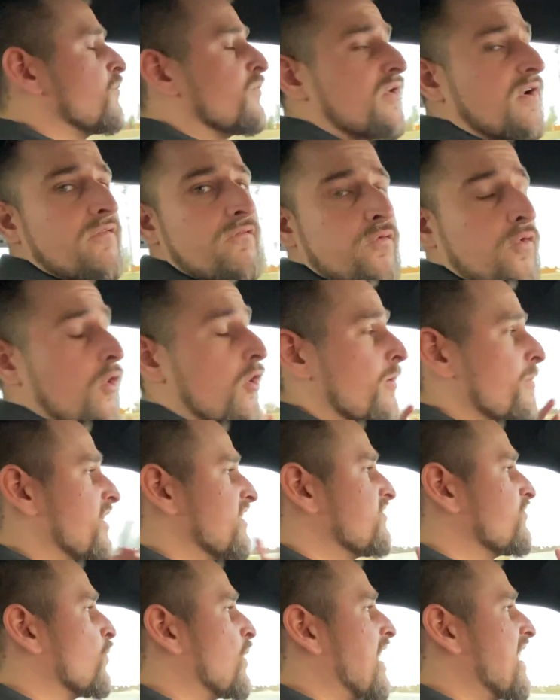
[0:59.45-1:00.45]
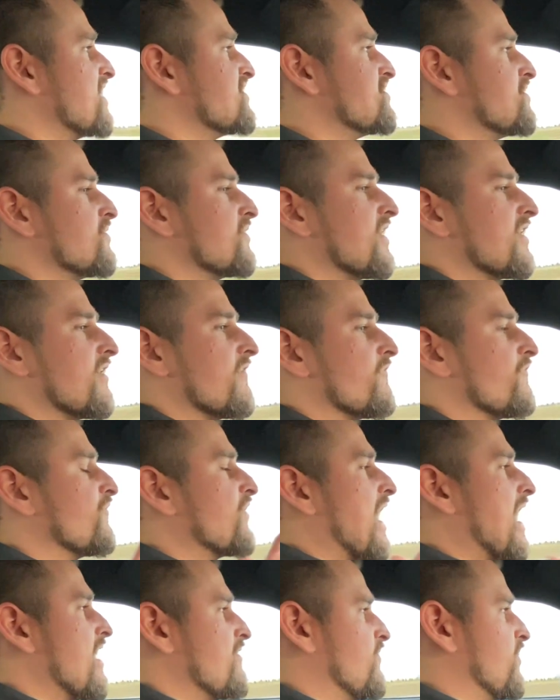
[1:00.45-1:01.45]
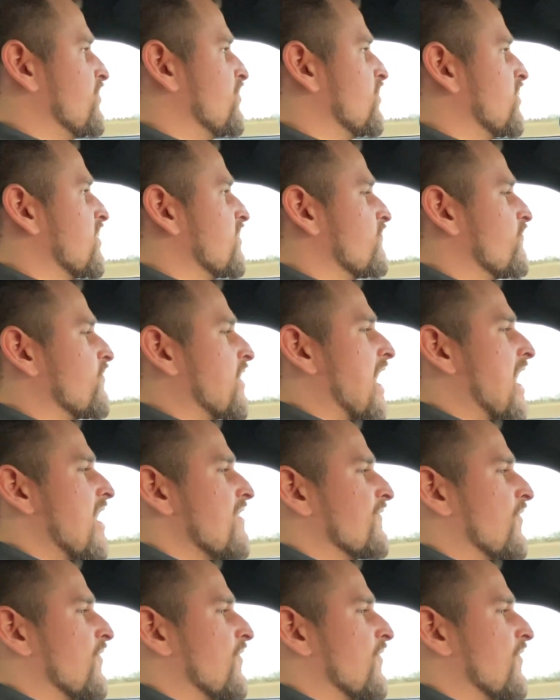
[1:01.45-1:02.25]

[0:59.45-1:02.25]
Performance-wise, you get a 505